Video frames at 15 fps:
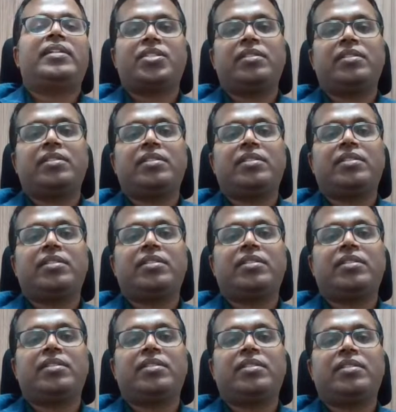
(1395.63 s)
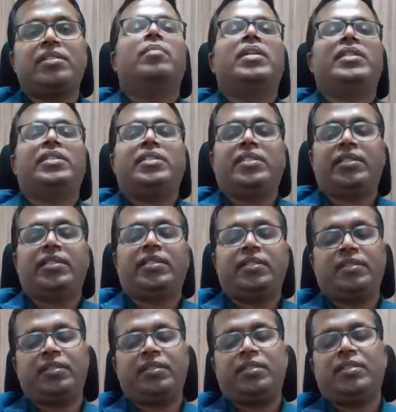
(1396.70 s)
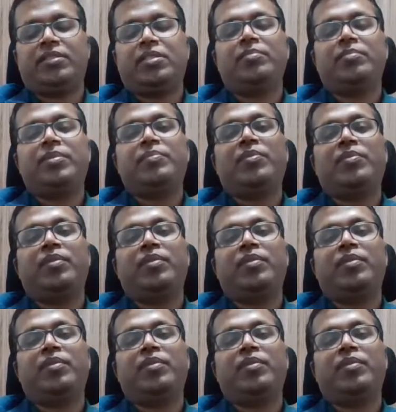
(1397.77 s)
catheter is either a soft catheter or a rigid catheter.